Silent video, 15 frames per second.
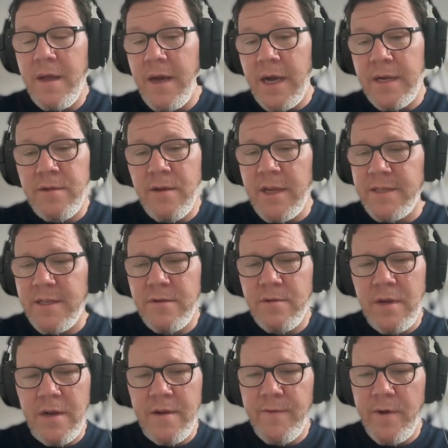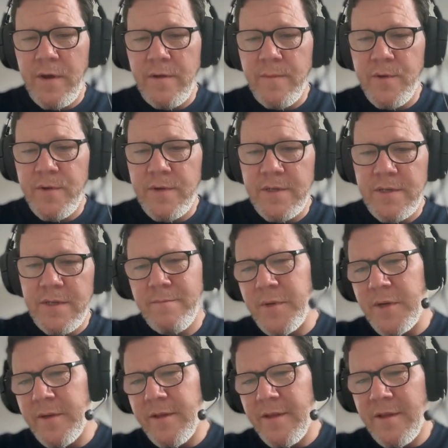I do listen to a lot of audiobooks,
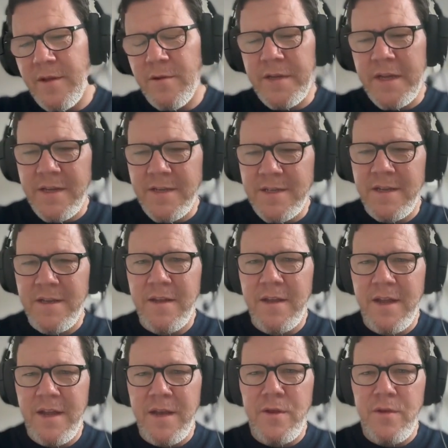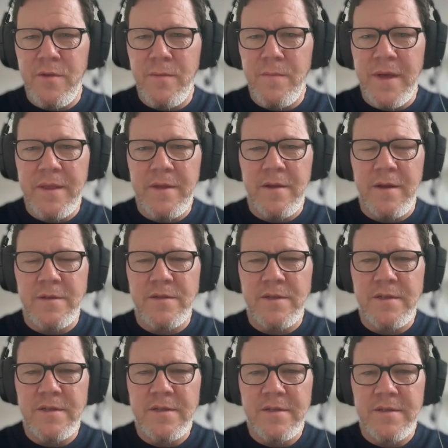both in the old days and new
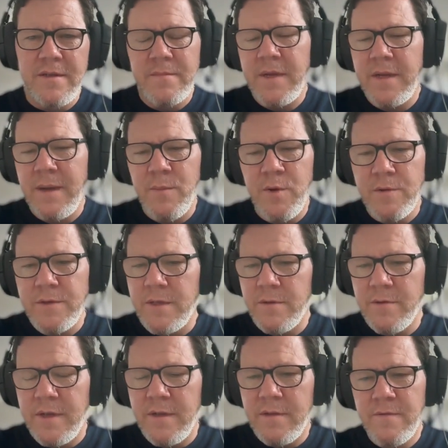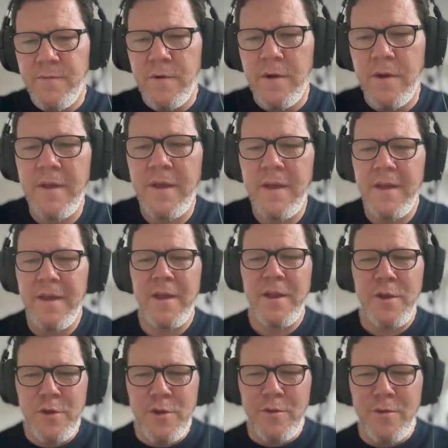methodologies, and I'm always looking for
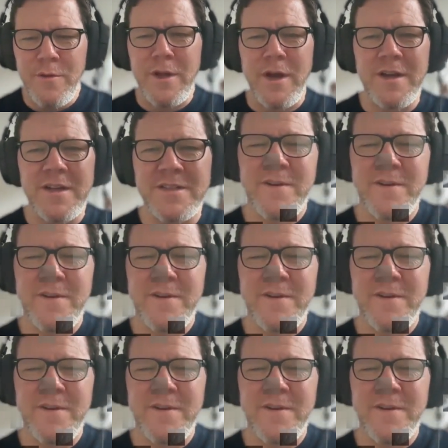new nuggets